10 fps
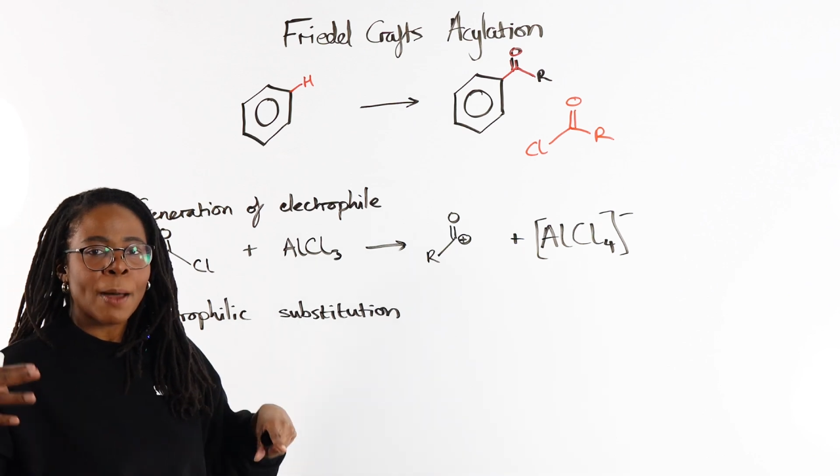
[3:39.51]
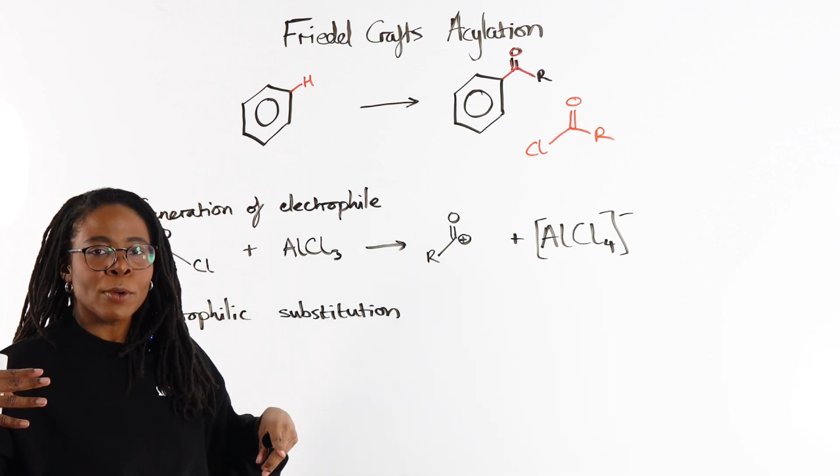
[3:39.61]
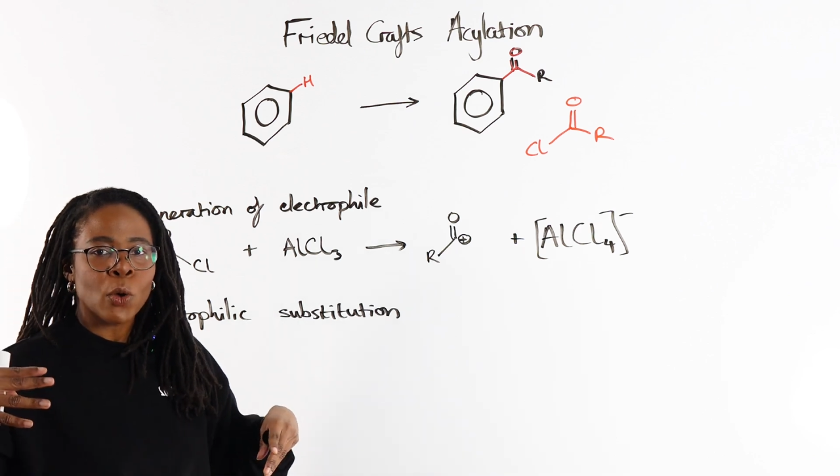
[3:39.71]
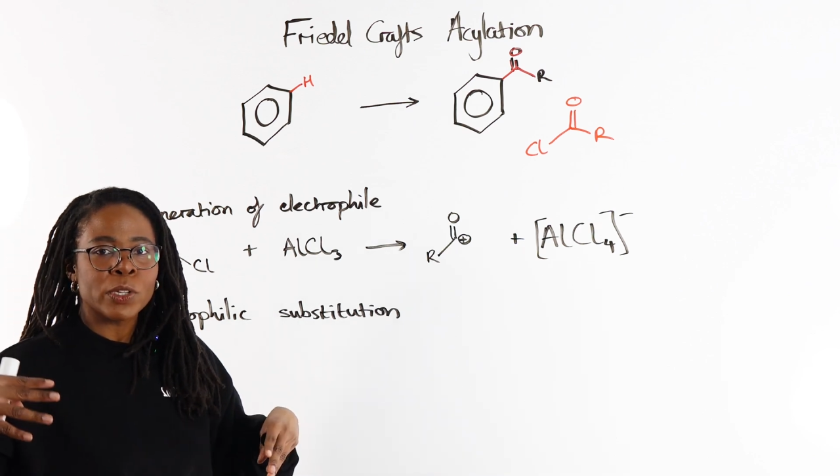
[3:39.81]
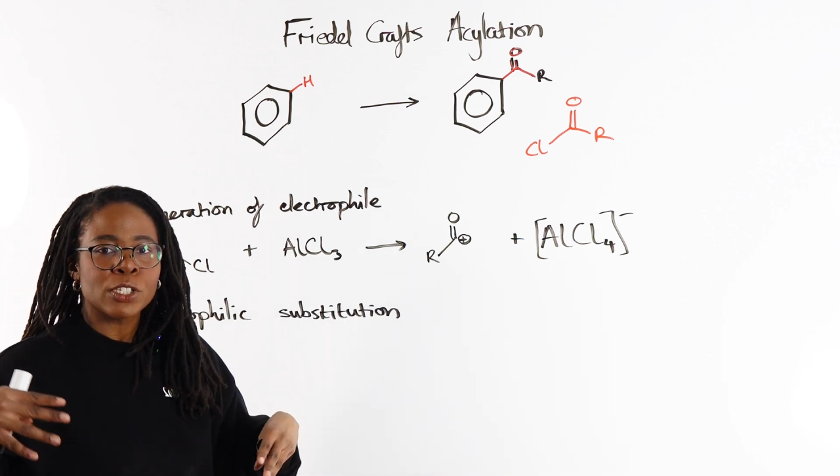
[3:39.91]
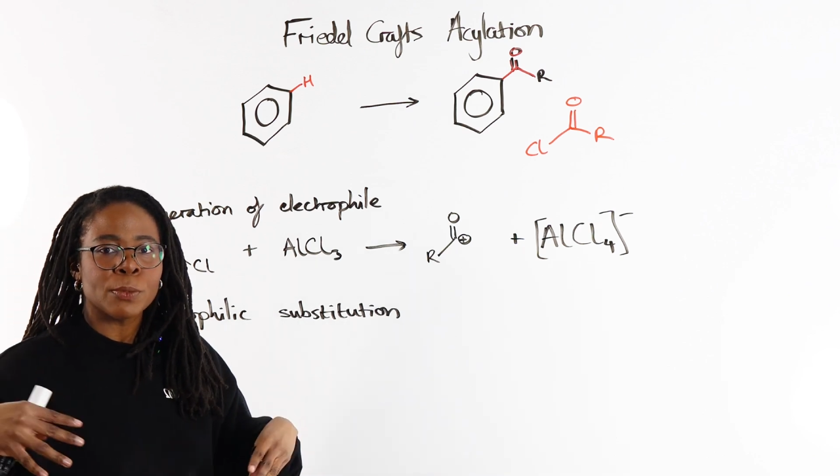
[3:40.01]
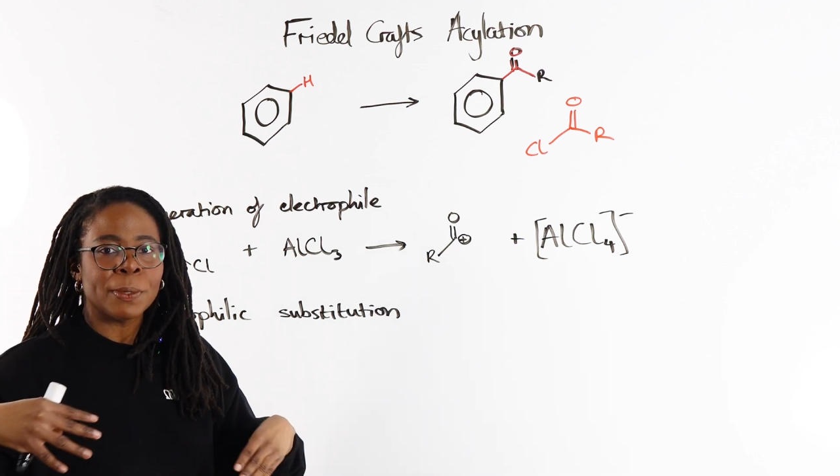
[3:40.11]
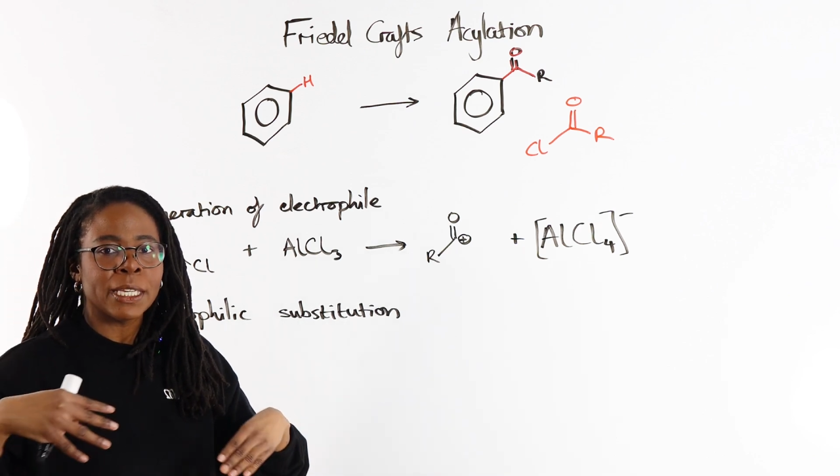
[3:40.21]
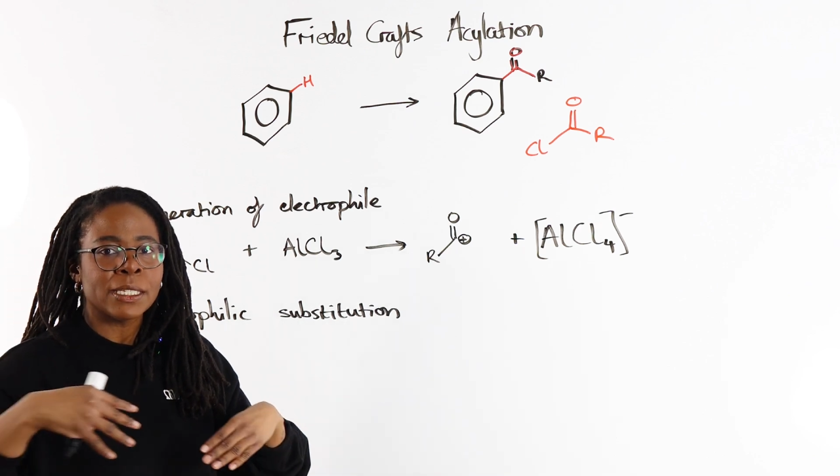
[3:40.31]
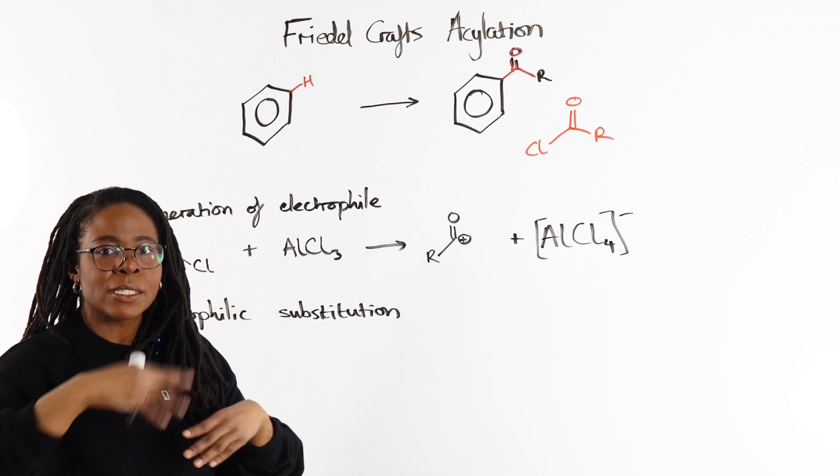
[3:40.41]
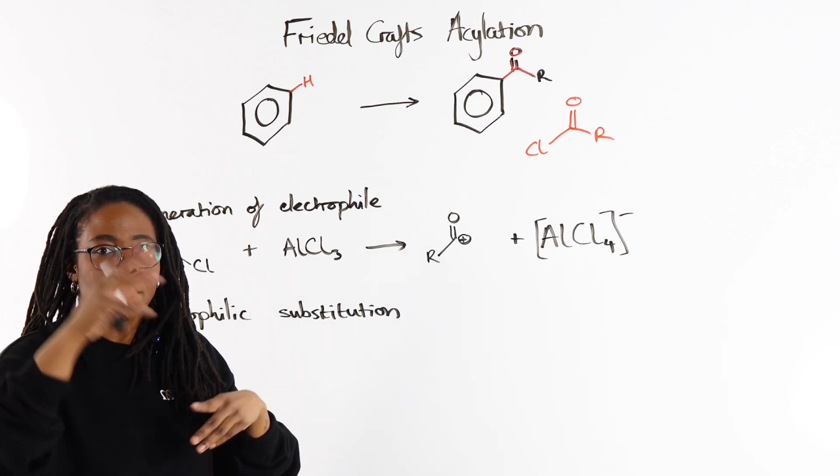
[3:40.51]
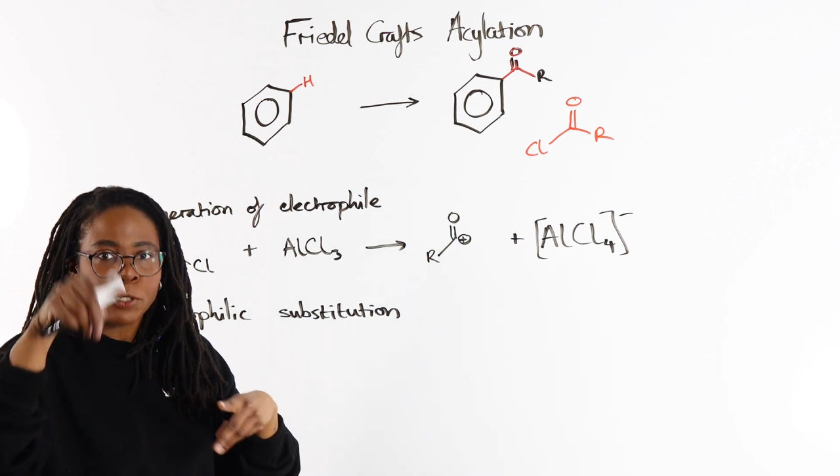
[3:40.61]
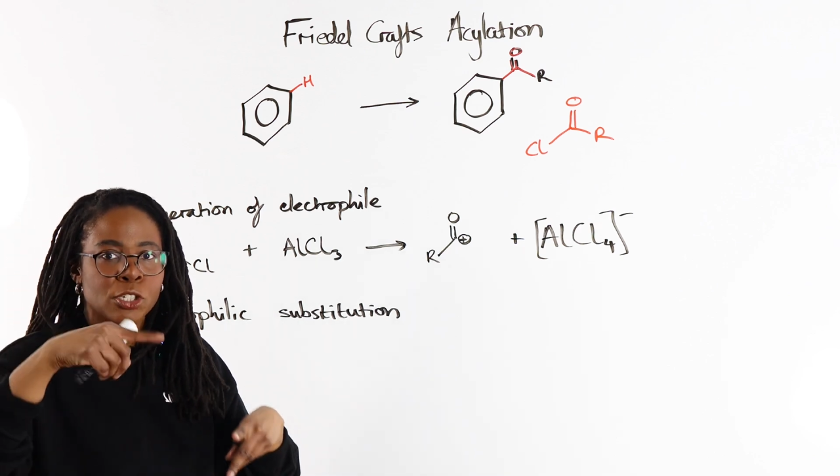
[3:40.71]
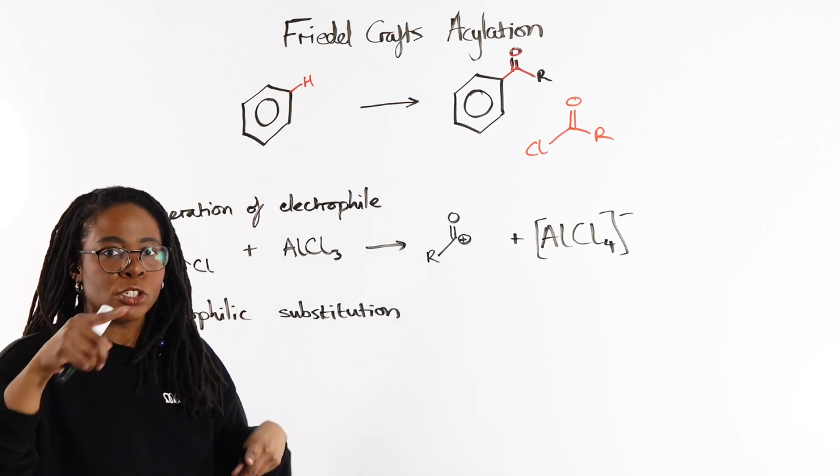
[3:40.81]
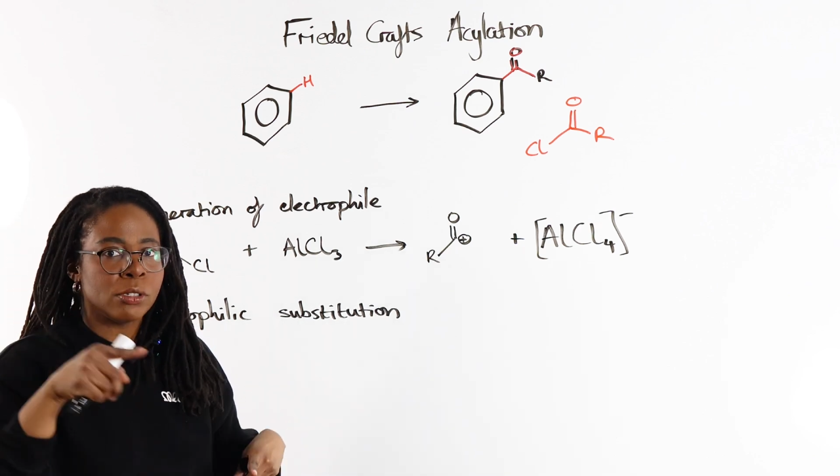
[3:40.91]
I'm going to be
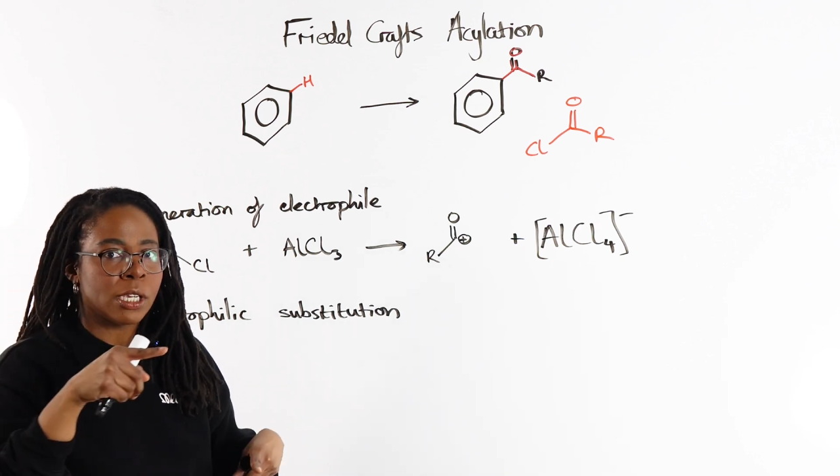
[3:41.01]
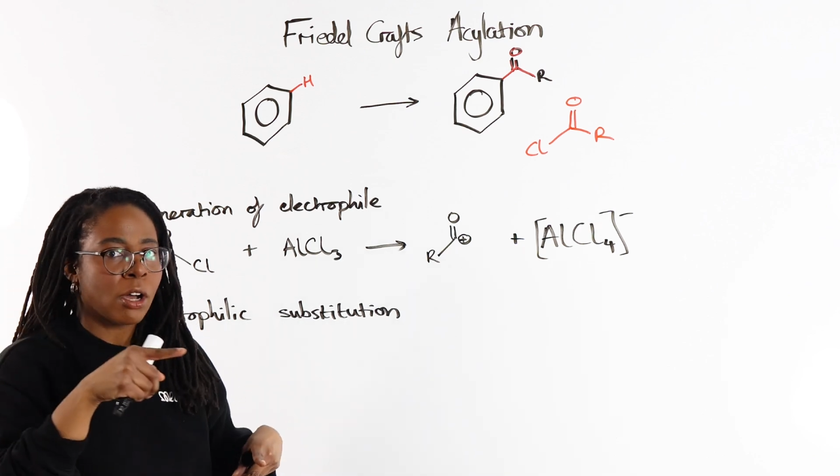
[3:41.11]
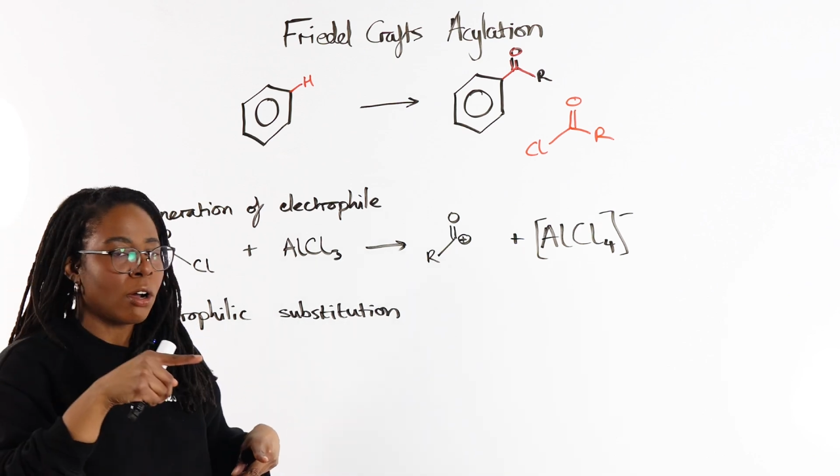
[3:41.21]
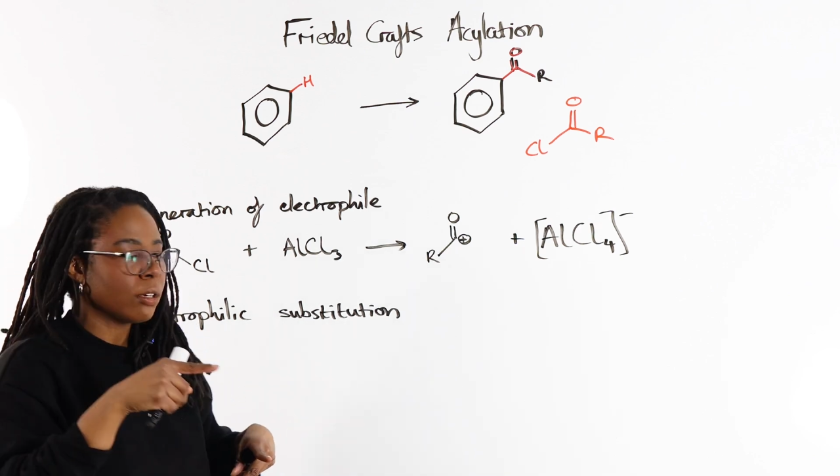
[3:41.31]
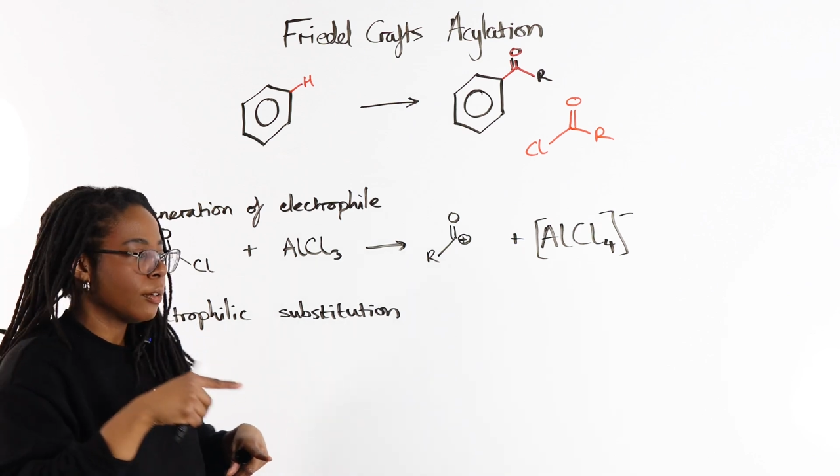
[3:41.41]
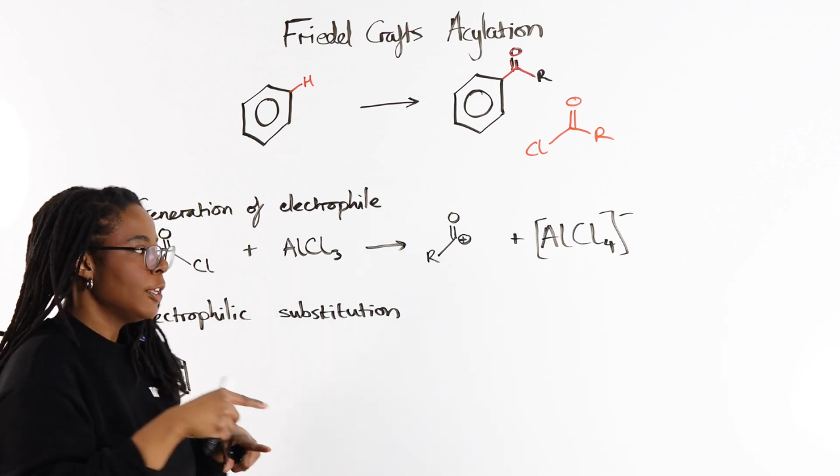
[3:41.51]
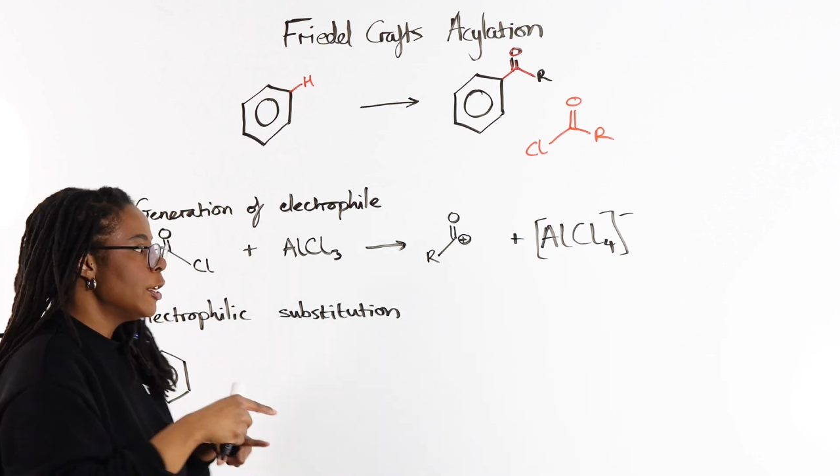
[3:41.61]
substituting on.